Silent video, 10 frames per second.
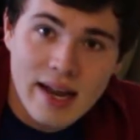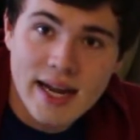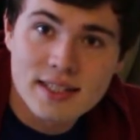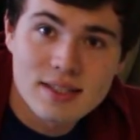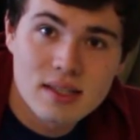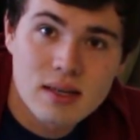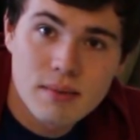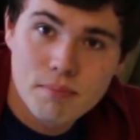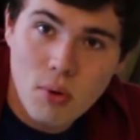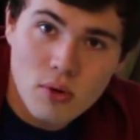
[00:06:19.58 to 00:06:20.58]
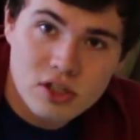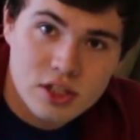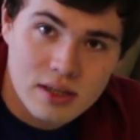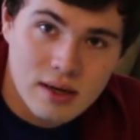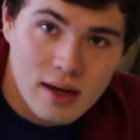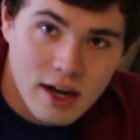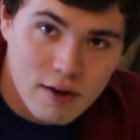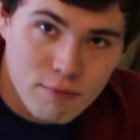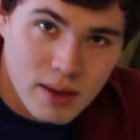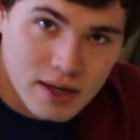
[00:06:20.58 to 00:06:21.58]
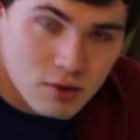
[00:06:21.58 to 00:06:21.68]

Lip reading: last portion of my